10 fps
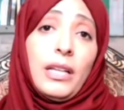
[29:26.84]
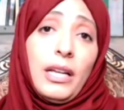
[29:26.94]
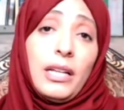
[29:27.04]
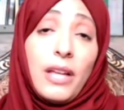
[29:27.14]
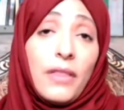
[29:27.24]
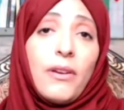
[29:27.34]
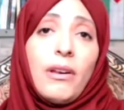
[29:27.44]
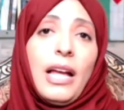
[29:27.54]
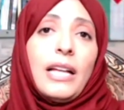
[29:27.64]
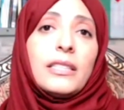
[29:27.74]
in
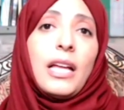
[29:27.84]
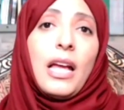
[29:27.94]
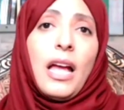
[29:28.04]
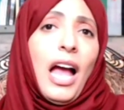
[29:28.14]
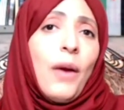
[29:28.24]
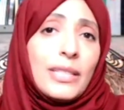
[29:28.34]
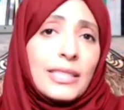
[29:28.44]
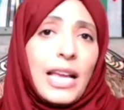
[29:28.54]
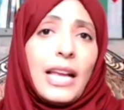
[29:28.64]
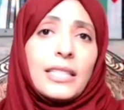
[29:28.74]
Netherlands, how it
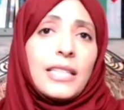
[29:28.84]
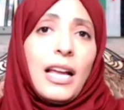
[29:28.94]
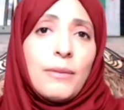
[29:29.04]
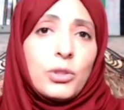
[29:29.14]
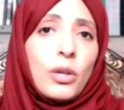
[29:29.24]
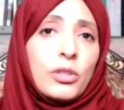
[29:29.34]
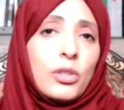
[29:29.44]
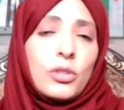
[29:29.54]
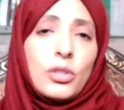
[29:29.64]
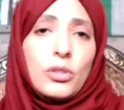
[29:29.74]
takes time
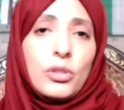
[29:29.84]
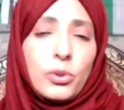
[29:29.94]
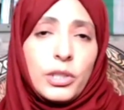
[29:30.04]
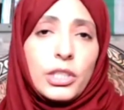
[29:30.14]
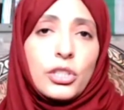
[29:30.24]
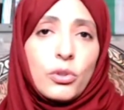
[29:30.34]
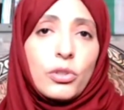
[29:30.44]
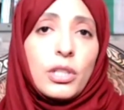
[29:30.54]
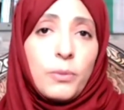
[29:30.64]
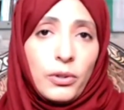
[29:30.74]
to reach to
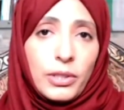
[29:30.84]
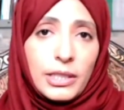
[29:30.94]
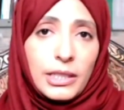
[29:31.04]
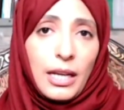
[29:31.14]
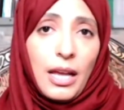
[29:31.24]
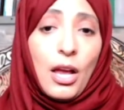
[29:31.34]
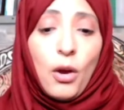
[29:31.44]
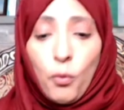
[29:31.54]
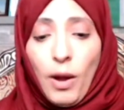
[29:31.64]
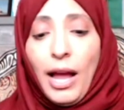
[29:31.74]
democracy.
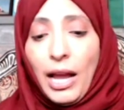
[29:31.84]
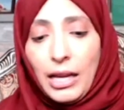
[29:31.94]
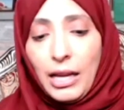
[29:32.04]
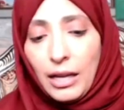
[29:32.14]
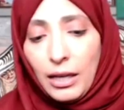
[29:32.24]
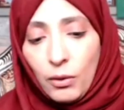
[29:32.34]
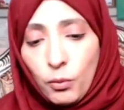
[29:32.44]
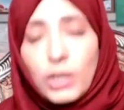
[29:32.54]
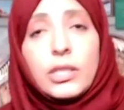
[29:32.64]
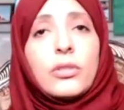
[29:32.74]
Why
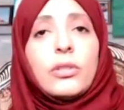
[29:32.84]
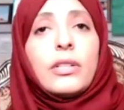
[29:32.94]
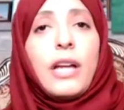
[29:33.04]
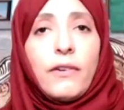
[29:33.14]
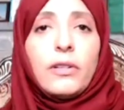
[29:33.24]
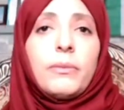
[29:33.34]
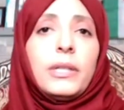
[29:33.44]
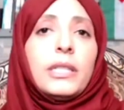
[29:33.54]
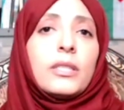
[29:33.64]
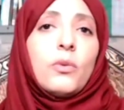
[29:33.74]
Western
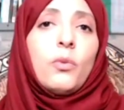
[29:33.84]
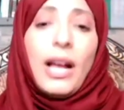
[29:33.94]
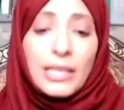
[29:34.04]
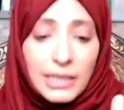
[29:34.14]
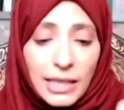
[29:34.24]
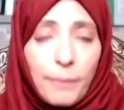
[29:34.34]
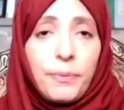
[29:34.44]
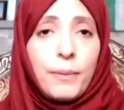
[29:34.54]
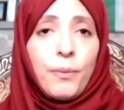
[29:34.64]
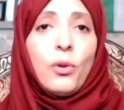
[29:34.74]
governments, why some
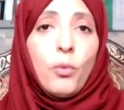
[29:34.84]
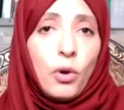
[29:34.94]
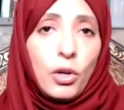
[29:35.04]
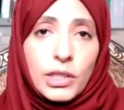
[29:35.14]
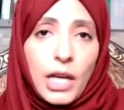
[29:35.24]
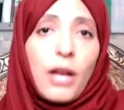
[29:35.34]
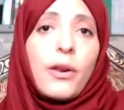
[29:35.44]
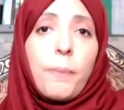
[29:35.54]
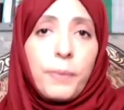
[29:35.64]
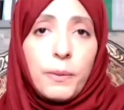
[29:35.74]
people want
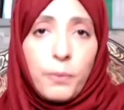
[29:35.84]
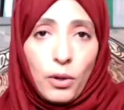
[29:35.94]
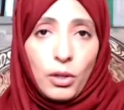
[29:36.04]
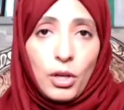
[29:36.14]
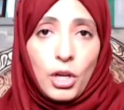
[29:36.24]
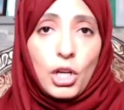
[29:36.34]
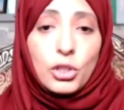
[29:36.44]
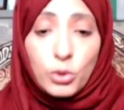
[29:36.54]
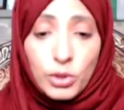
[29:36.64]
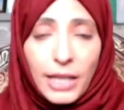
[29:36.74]
other people
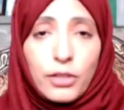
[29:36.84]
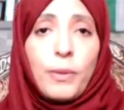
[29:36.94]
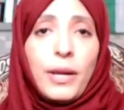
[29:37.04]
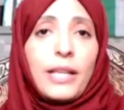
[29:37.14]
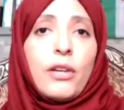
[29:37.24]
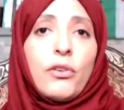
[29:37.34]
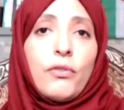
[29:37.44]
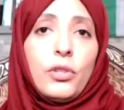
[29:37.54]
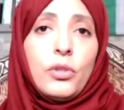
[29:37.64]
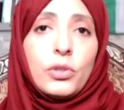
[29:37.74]
to make the
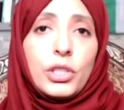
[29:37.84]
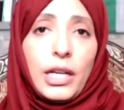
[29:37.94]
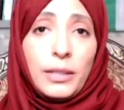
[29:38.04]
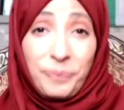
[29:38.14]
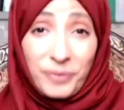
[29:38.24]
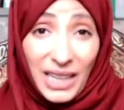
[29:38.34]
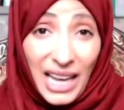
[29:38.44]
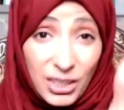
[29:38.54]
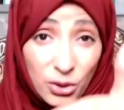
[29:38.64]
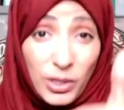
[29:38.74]
revolution
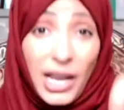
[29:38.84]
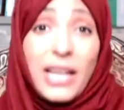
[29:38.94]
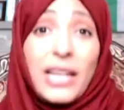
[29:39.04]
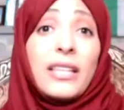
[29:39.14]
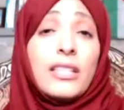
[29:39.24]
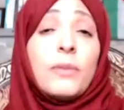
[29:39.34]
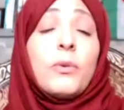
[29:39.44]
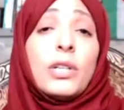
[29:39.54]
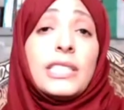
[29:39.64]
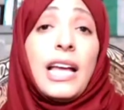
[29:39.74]
and to gain
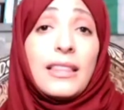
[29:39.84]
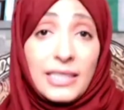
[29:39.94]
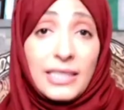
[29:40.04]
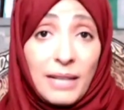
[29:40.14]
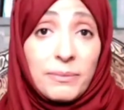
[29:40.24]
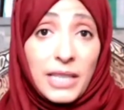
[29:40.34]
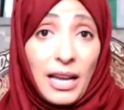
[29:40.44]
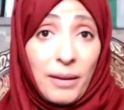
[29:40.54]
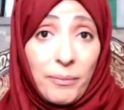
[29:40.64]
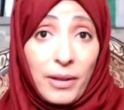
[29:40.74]
democracy at the same
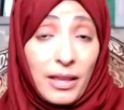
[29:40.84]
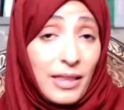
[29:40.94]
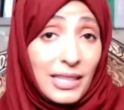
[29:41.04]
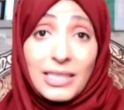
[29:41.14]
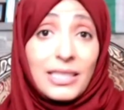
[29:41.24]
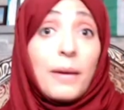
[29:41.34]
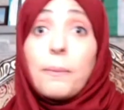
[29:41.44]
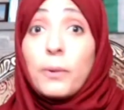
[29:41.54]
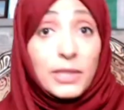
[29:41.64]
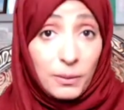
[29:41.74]
time? That is
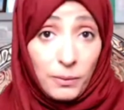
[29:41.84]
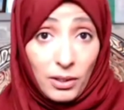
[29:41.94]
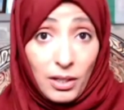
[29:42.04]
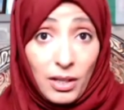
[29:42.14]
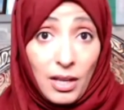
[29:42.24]
impossible.